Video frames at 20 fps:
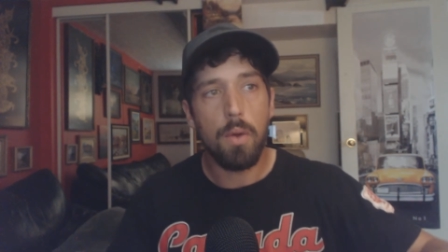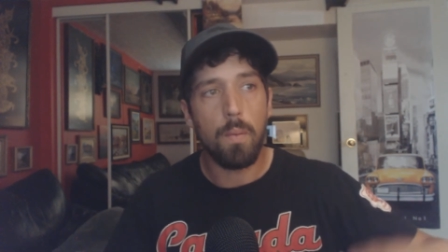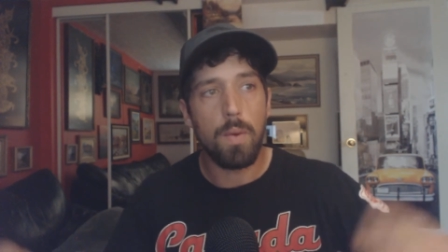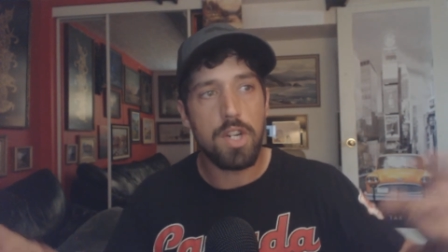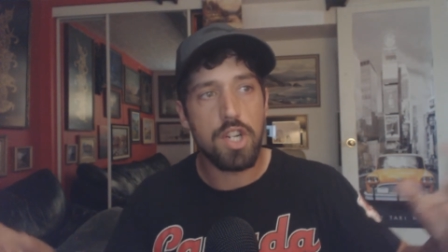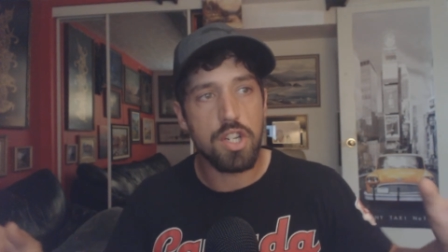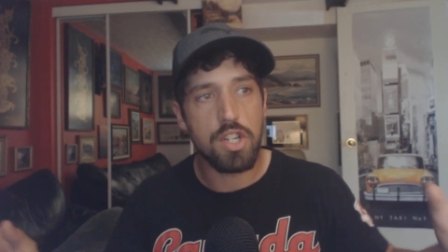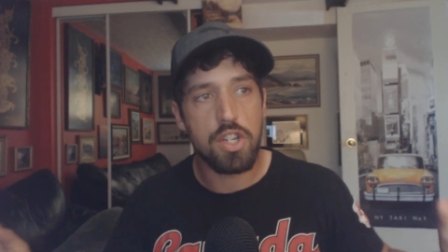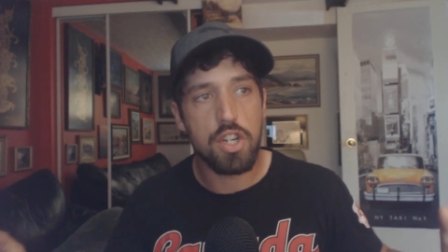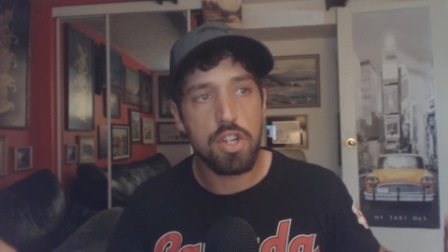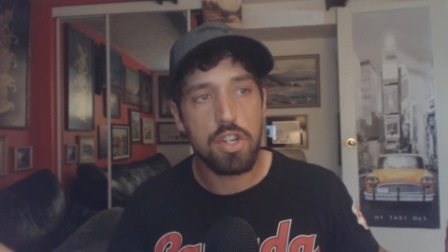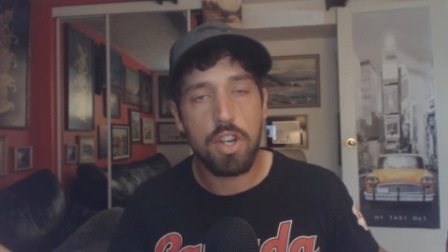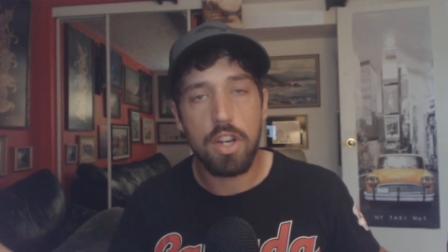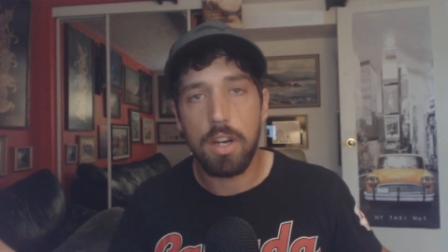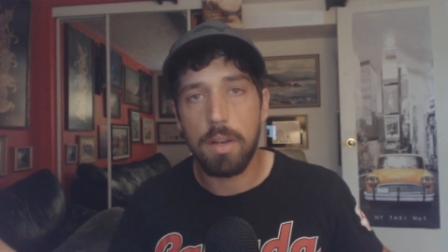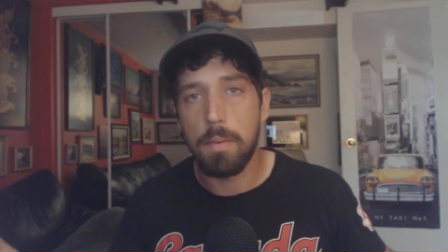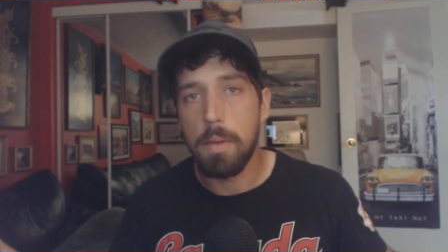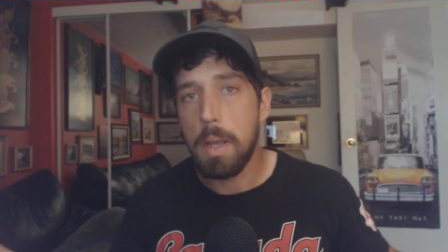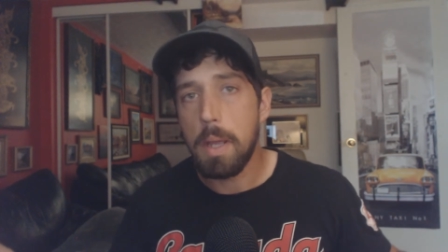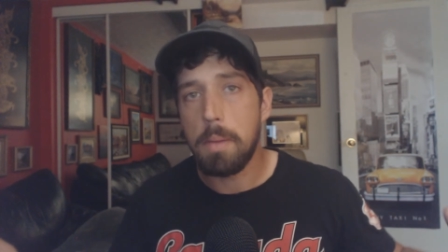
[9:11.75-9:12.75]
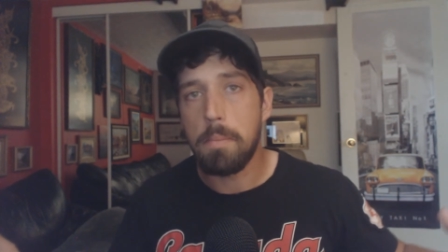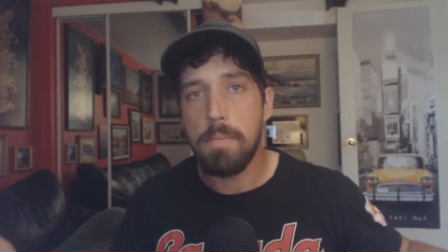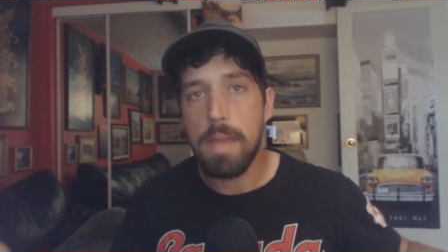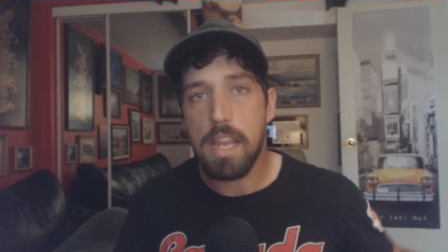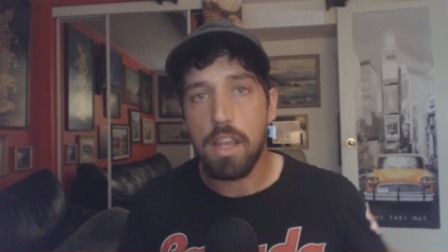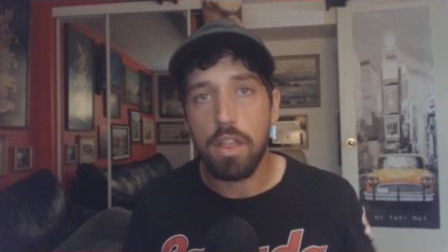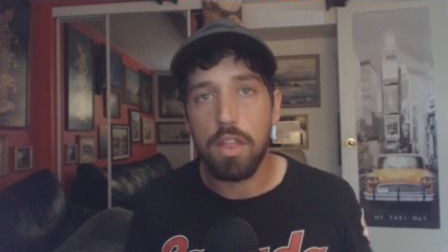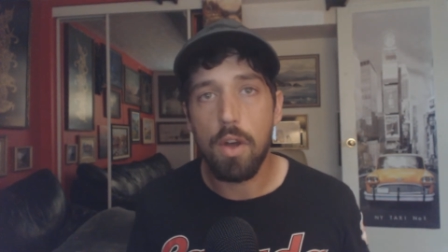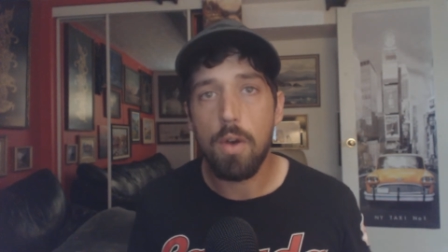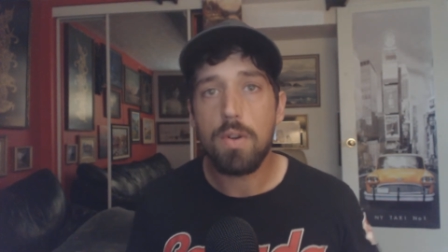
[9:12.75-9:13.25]
which is just going to
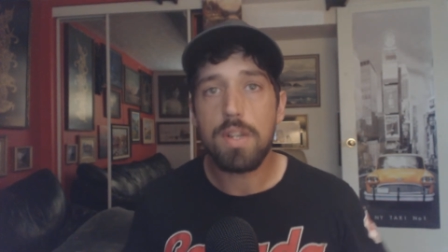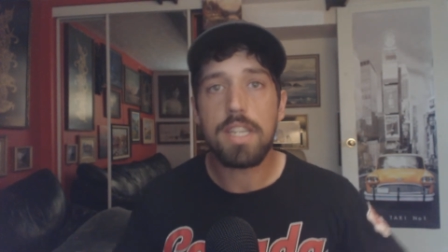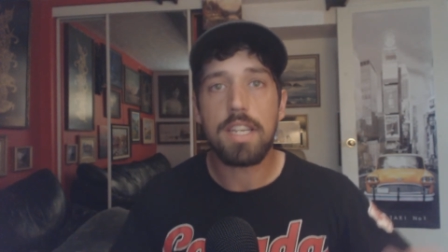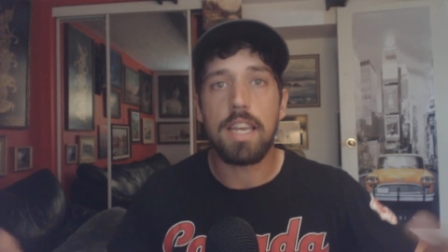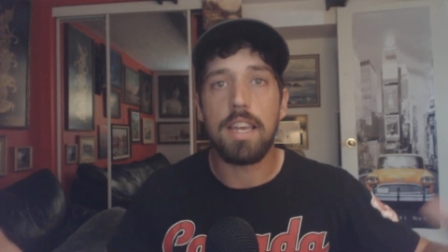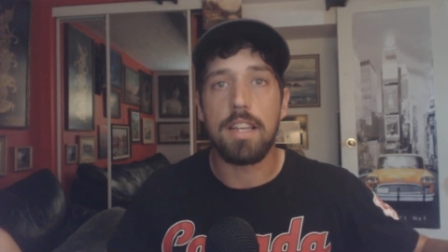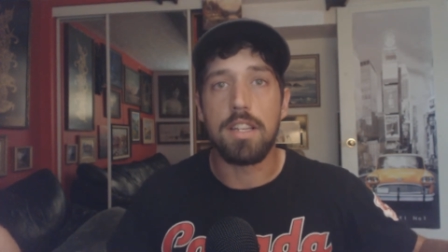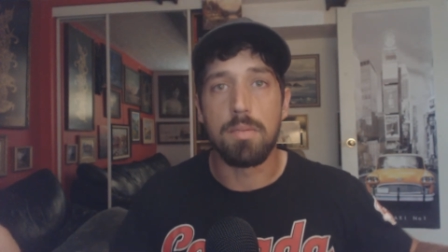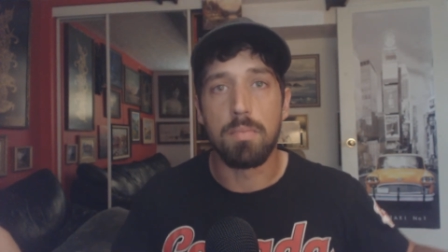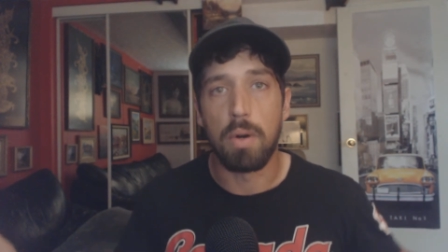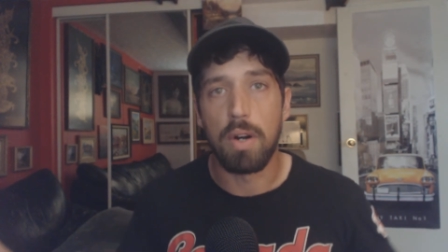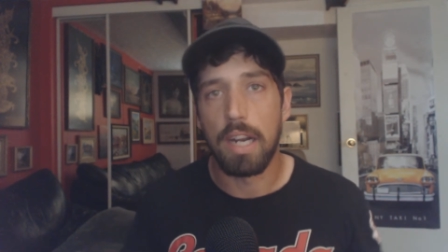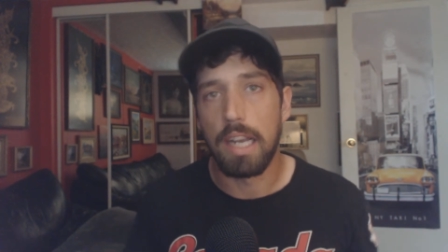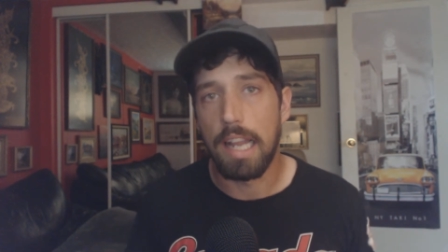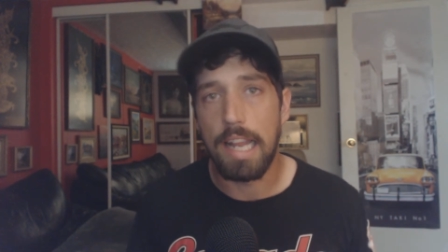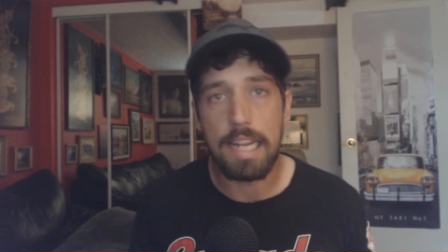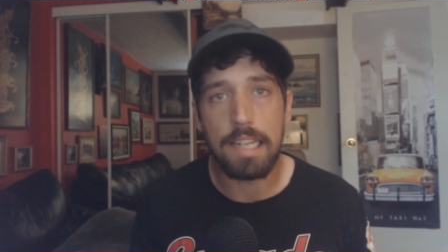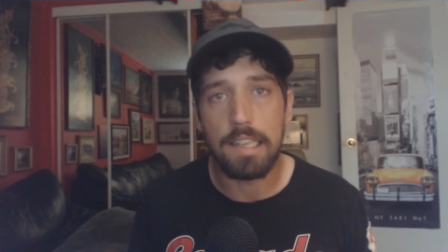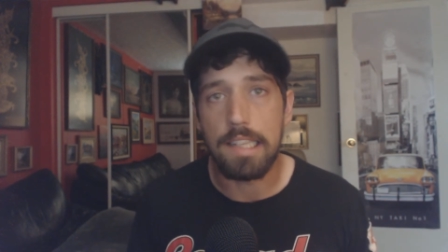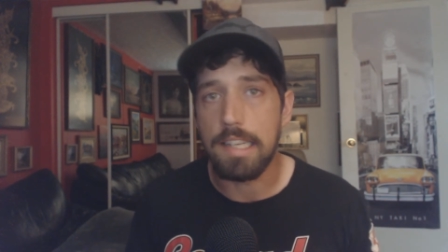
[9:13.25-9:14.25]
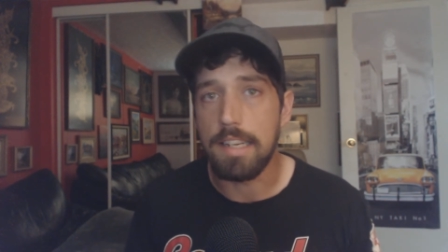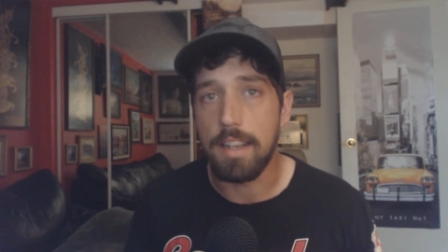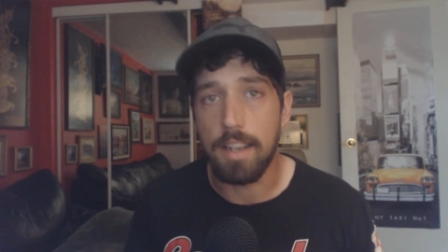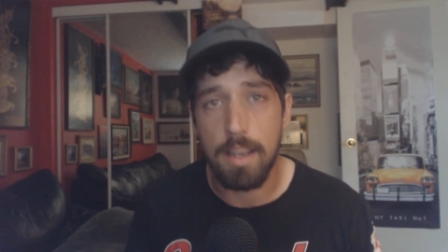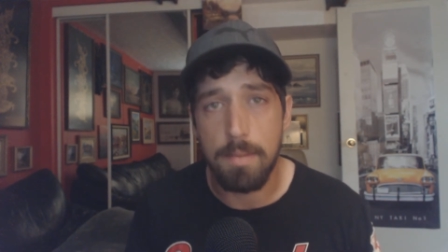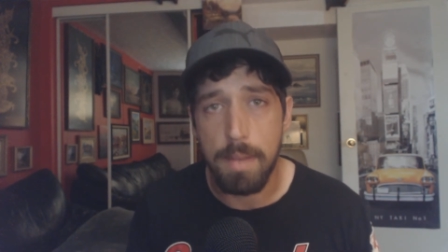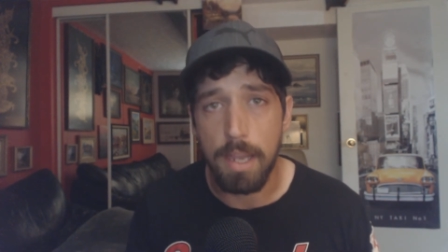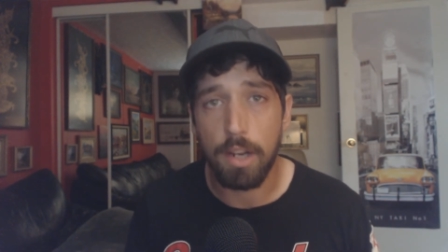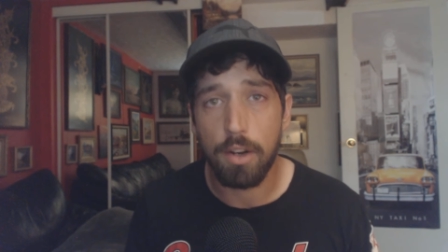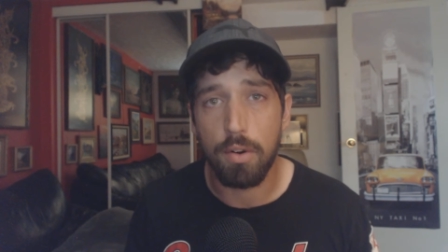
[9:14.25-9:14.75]
make those kids more likely to
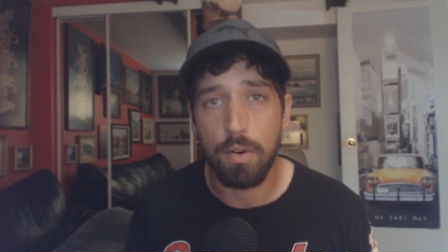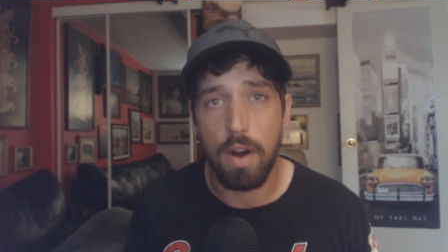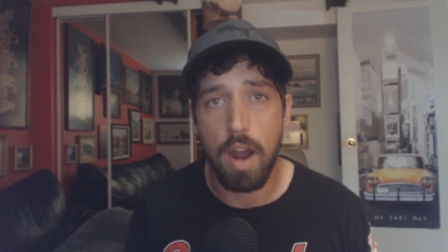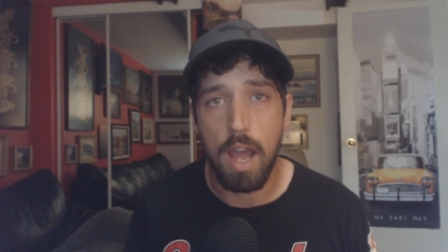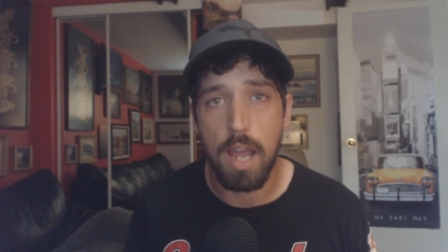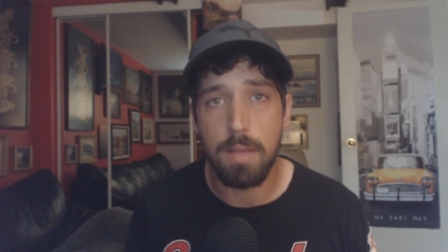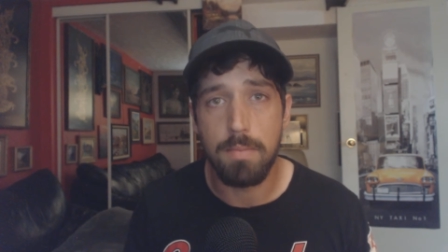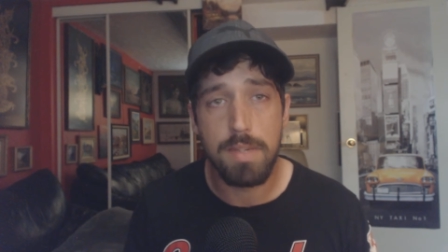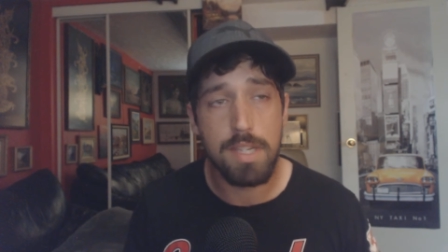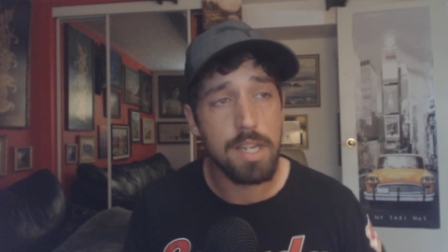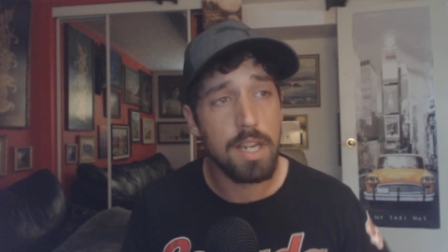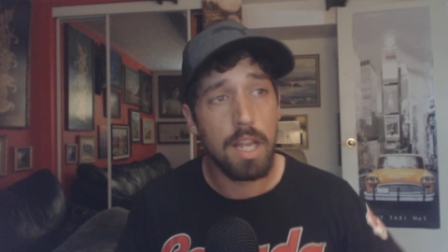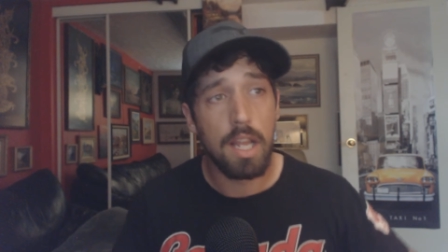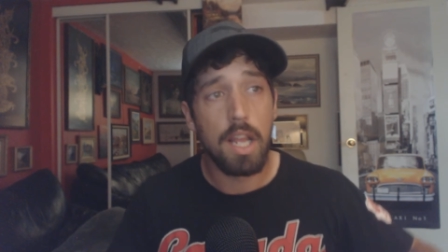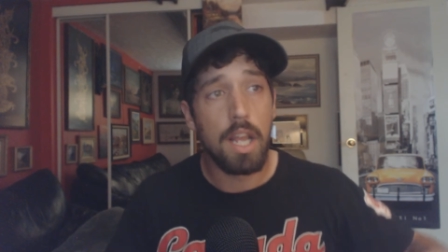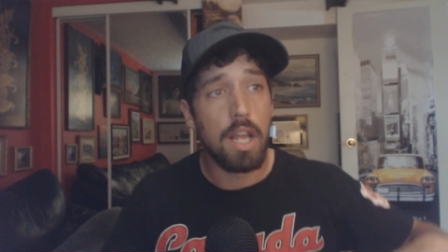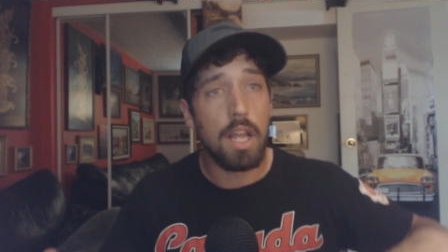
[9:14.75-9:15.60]
commit crimes